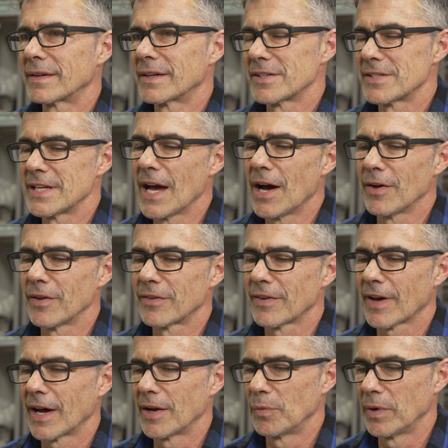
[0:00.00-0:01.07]
Because the
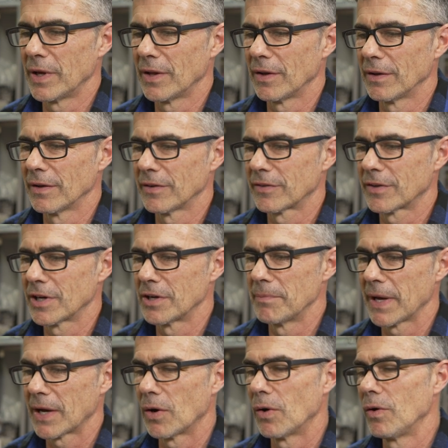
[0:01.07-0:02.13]
outside wheel is going to
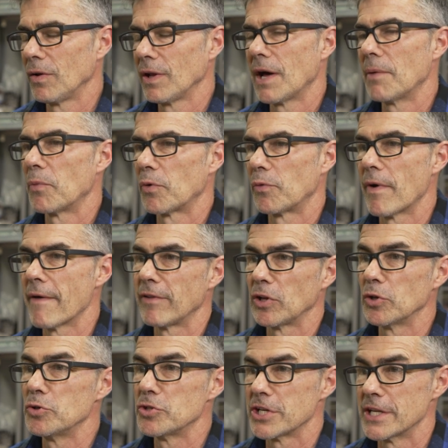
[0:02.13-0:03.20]
make a whole lot more
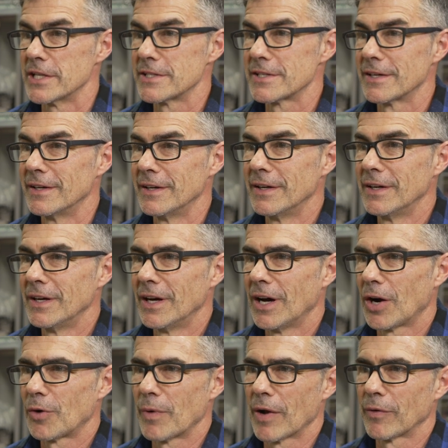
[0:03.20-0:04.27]
revolutions
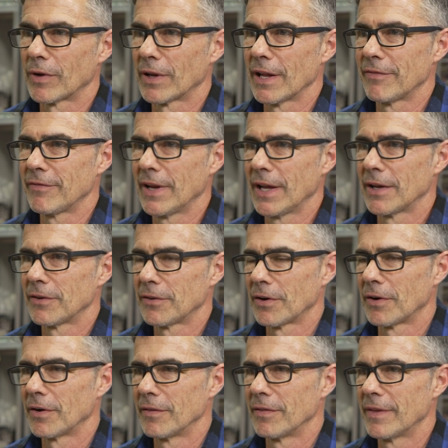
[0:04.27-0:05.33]
around a left-hand
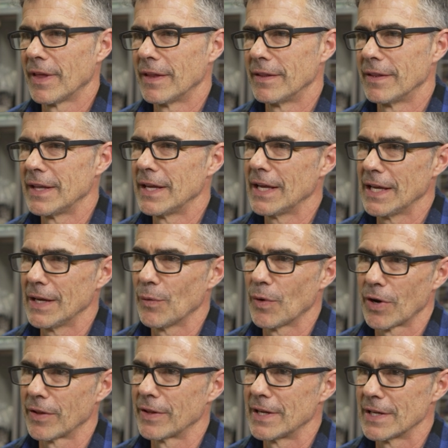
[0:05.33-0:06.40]
turn than the one on the